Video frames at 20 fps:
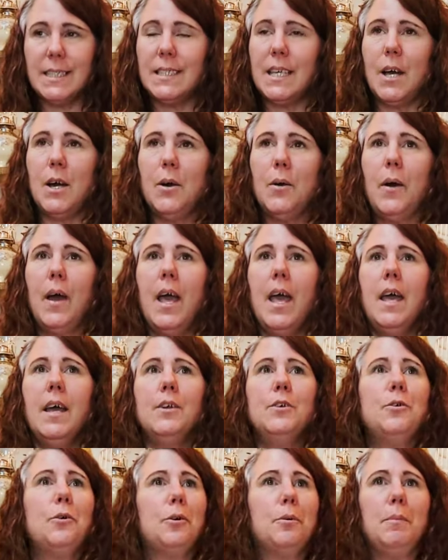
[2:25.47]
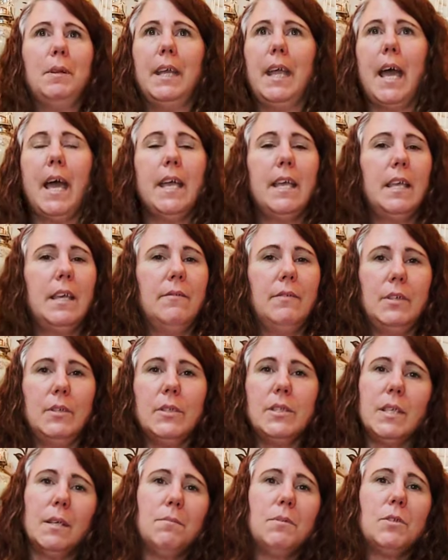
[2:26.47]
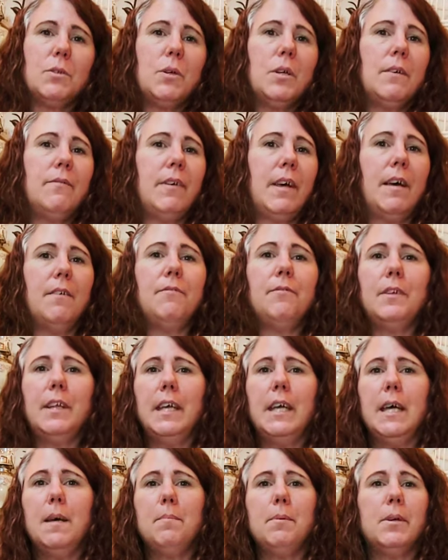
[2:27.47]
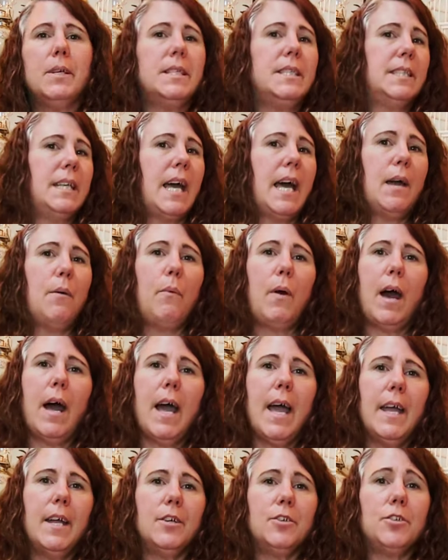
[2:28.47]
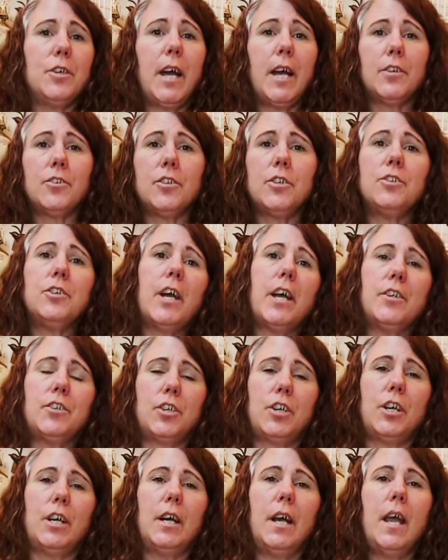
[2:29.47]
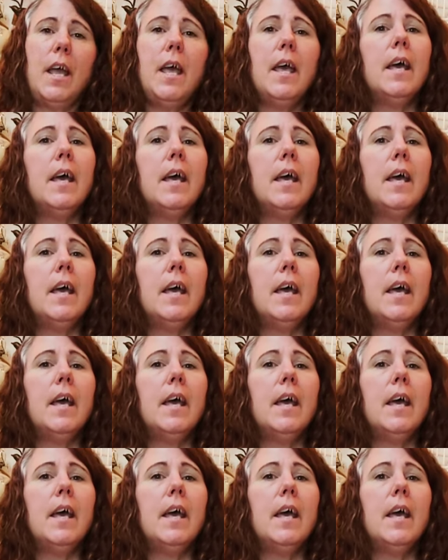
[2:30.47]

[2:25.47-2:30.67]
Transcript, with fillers: so normally I give you some sort of a flip or a DIY or trash to treasure,